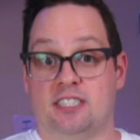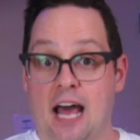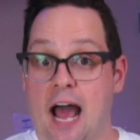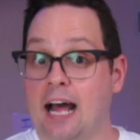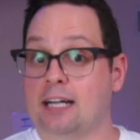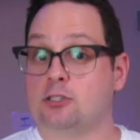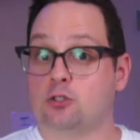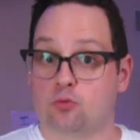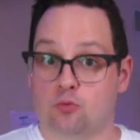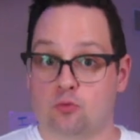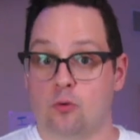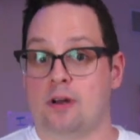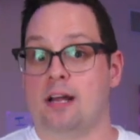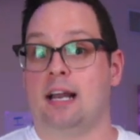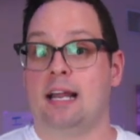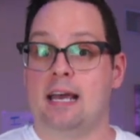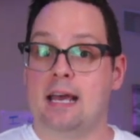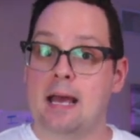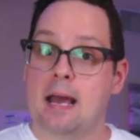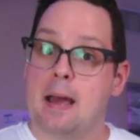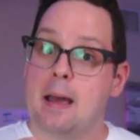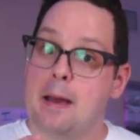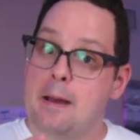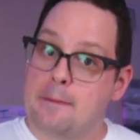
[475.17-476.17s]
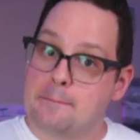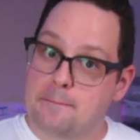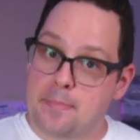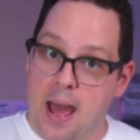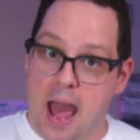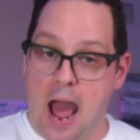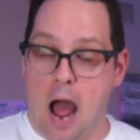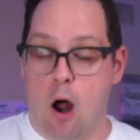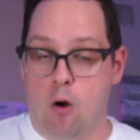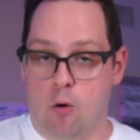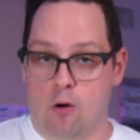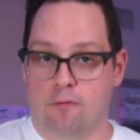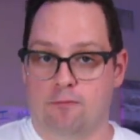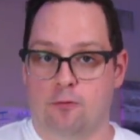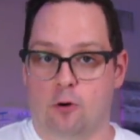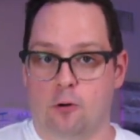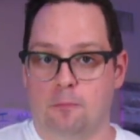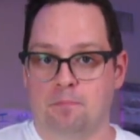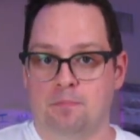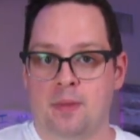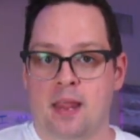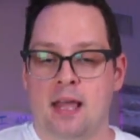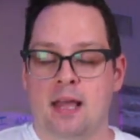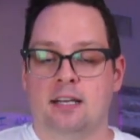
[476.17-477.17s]
That's really
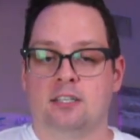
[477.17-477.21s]
powerful.